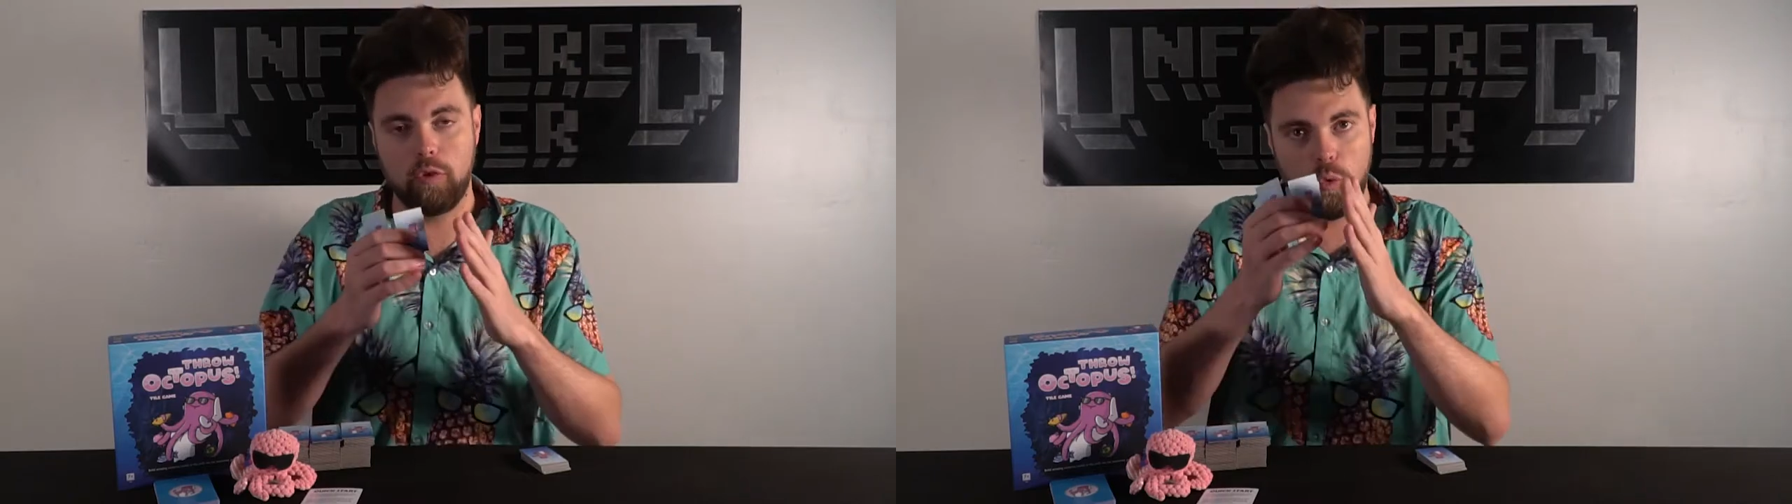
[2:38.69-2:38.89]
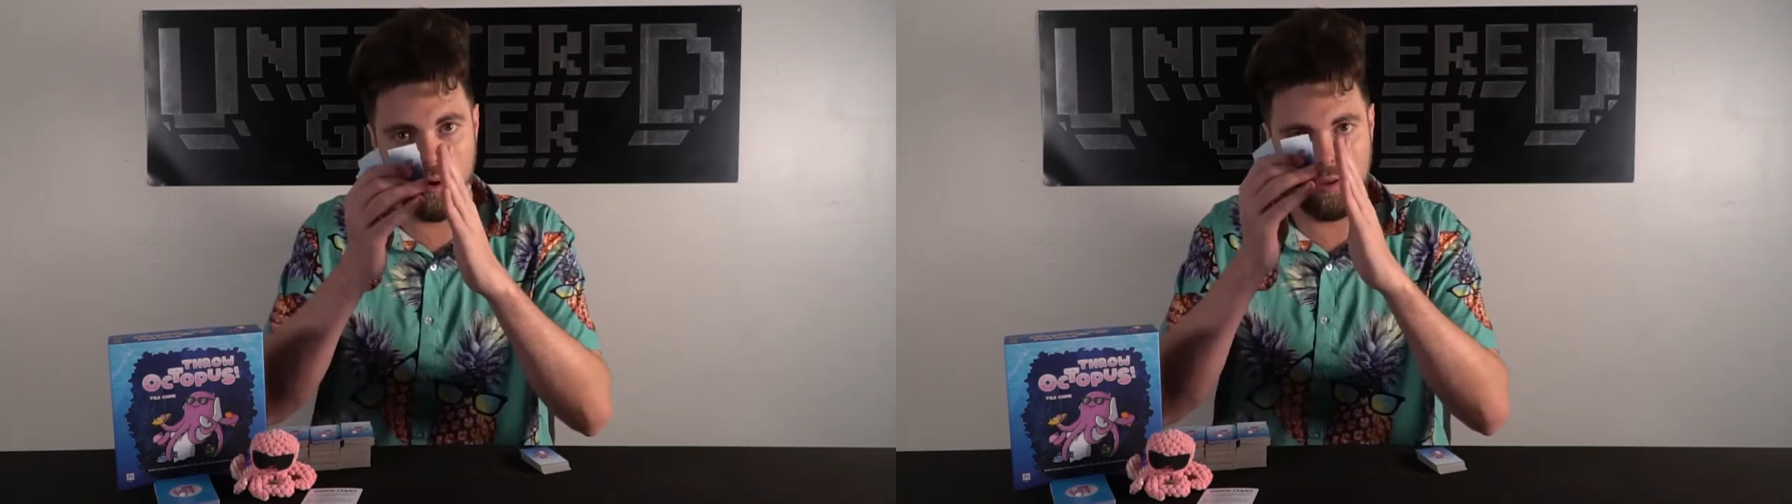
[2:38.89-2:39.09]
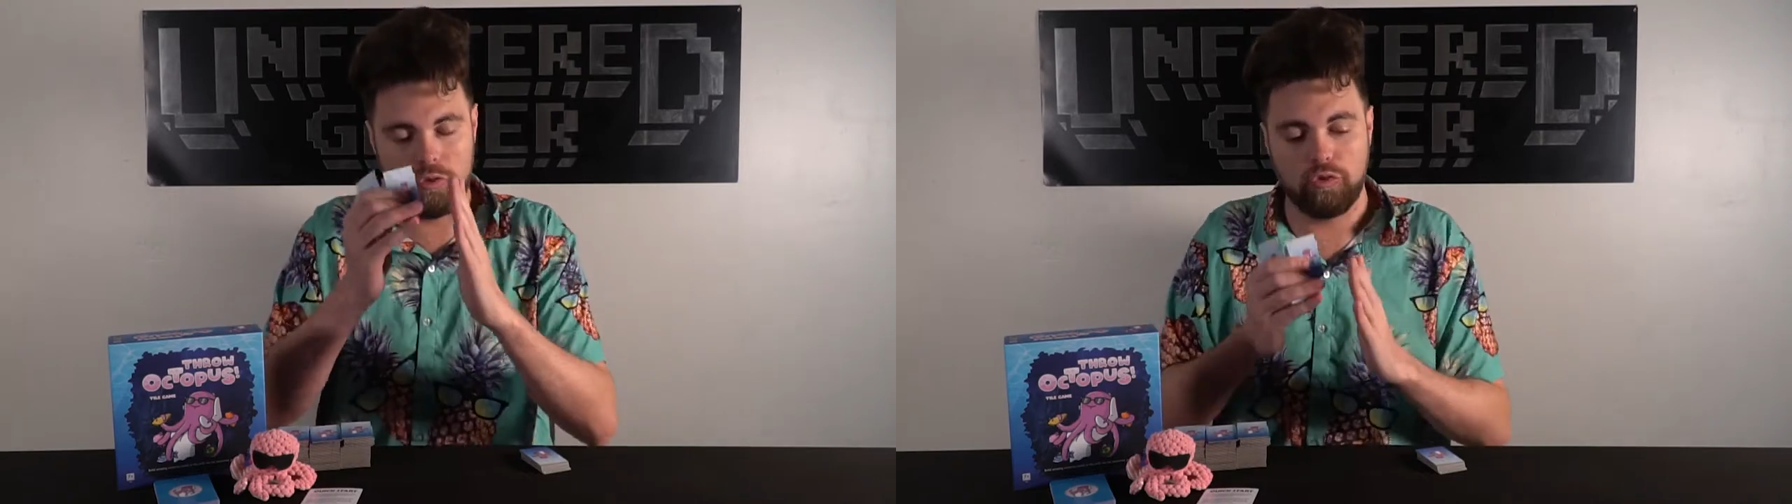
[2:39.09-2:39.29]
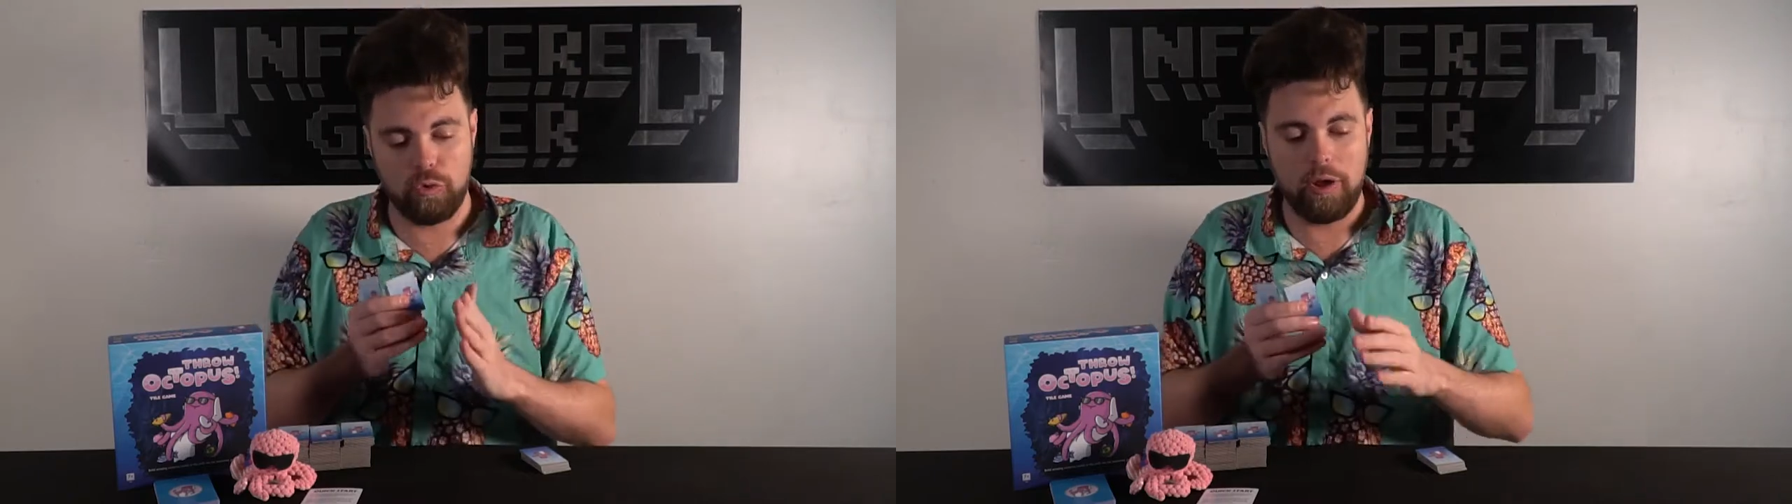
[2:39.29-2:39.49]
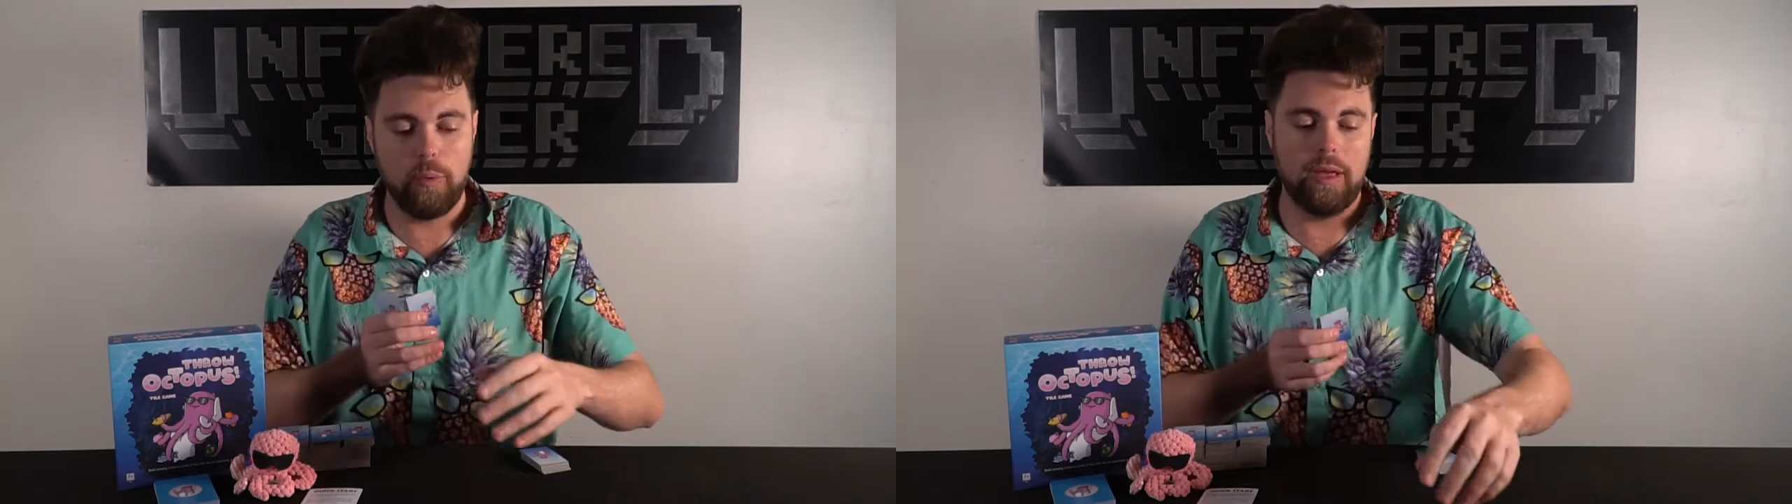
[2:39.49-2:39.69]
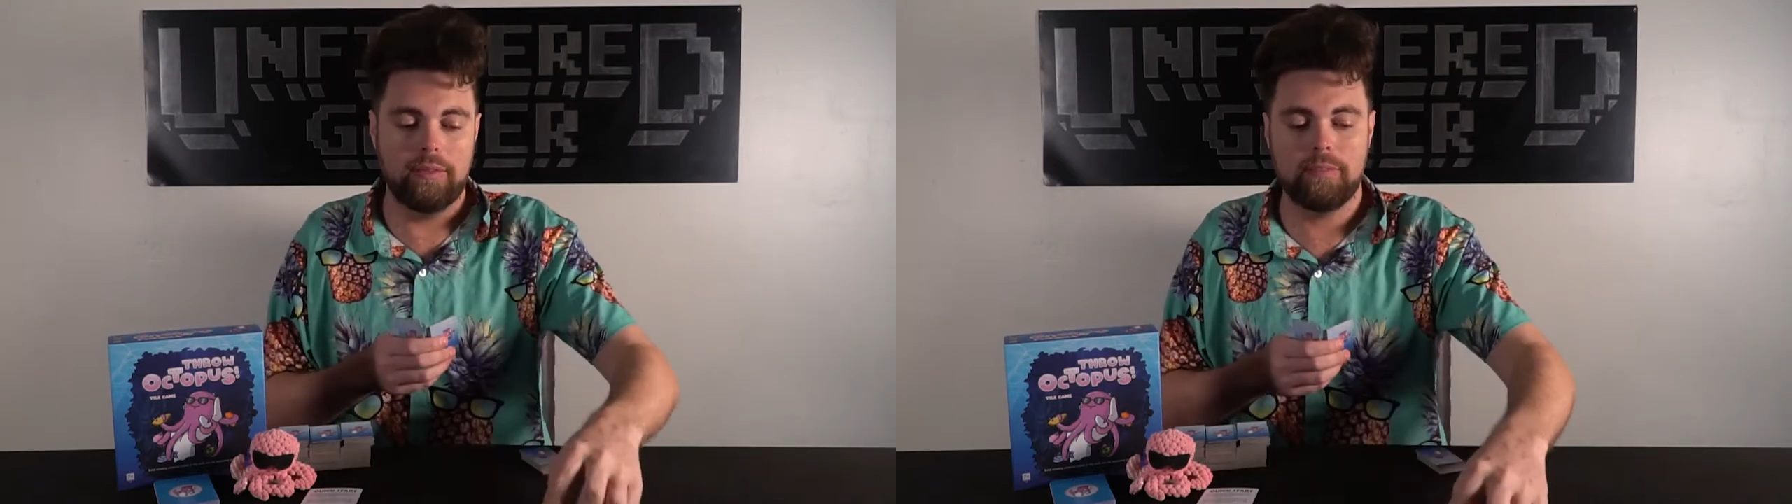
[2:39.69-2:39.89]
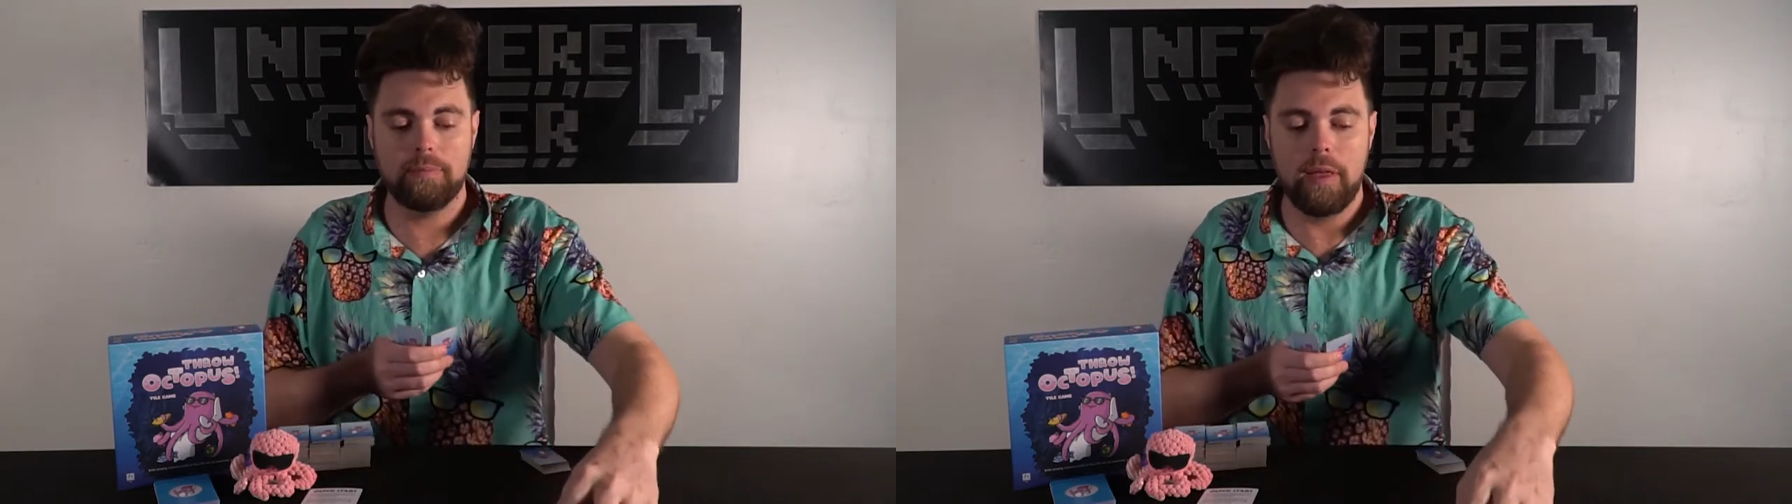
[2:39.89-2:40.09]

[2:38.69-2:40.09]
going straightways.